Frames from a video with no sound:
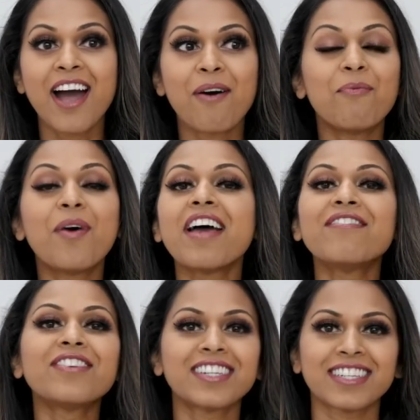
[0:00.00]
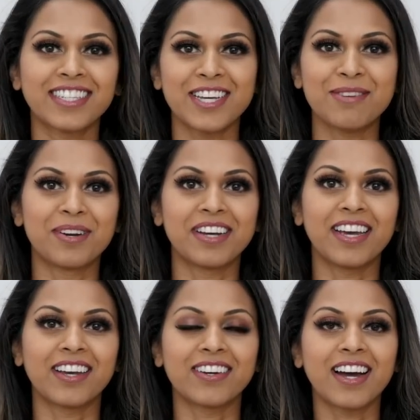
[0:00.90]
whatever it is that you want to
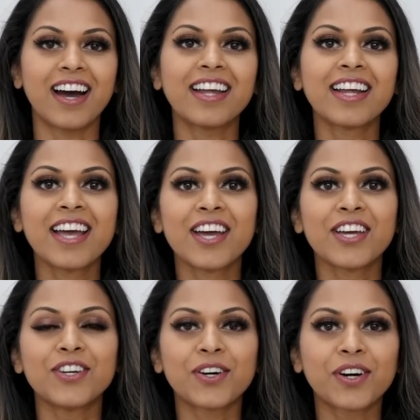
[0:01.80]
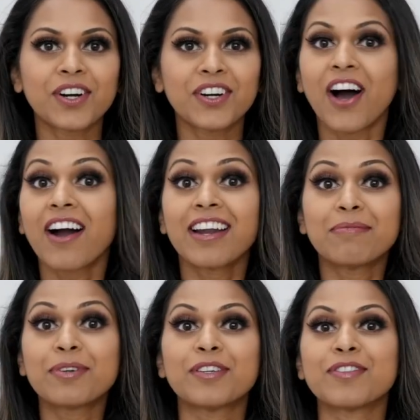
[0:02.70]
get good at, you're not going to
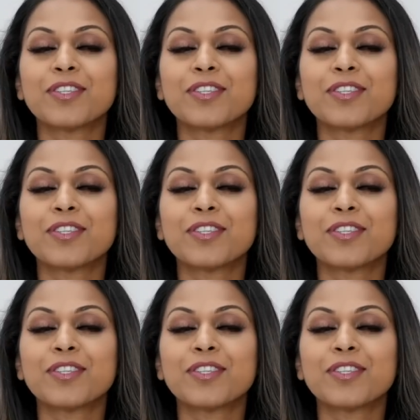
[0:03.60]
improve.